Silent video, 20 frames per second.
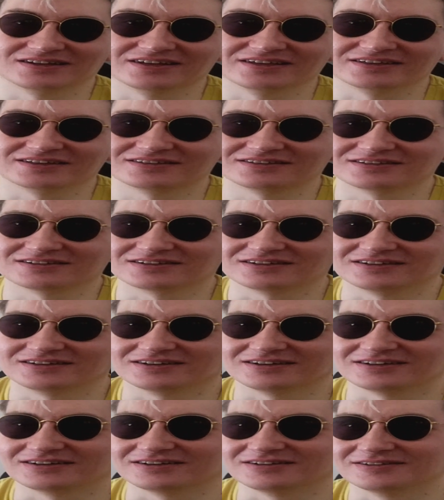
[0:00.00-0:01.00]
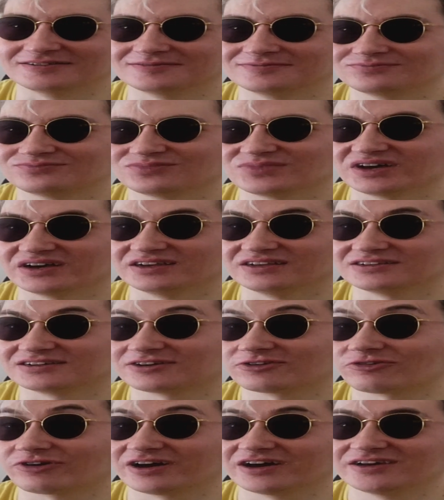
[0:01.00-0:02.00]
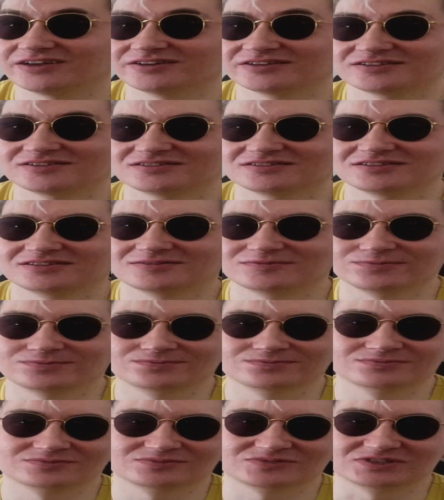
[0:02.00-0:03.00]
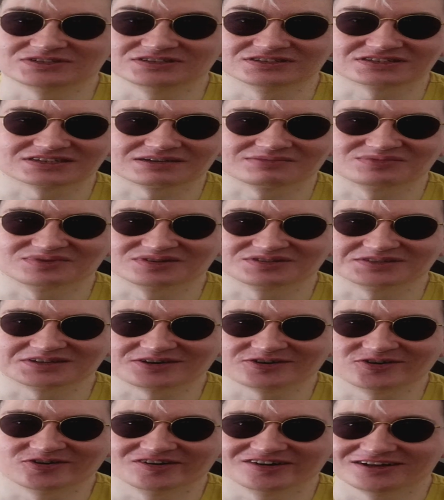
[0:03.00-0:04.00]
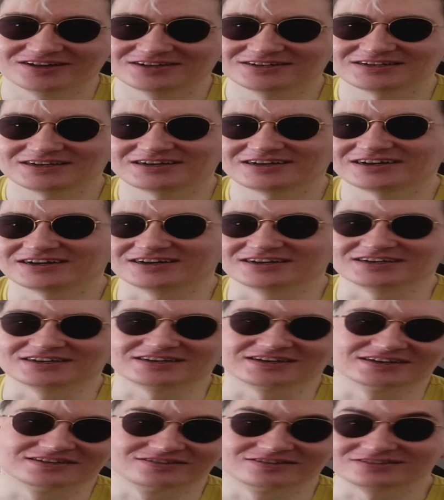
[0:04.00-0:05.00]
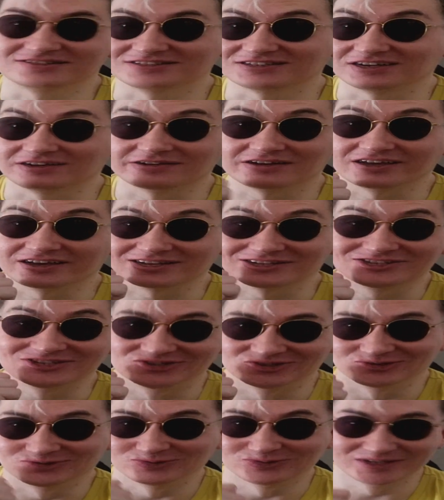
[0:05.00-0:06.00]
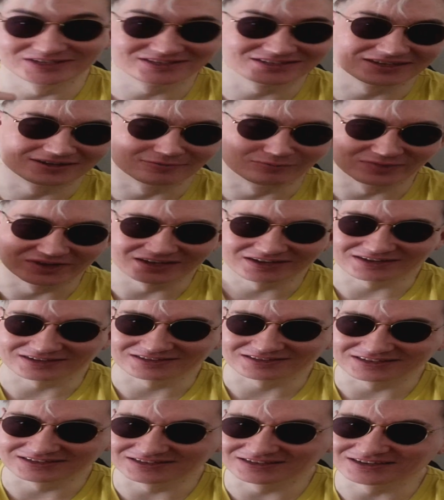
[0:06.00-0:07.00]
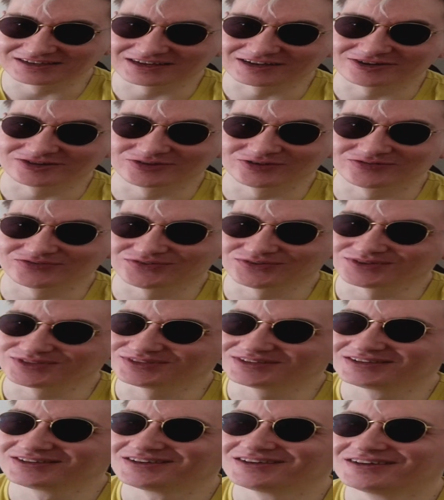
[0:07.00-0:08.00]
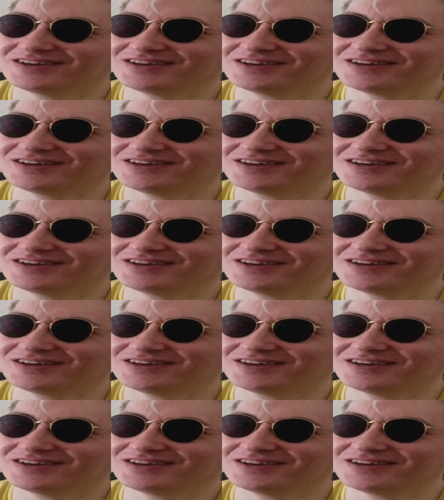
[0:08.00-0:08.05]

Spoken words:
I grinded it. Since I'm not a koala, I cannot just like chew it and make a tea out of it.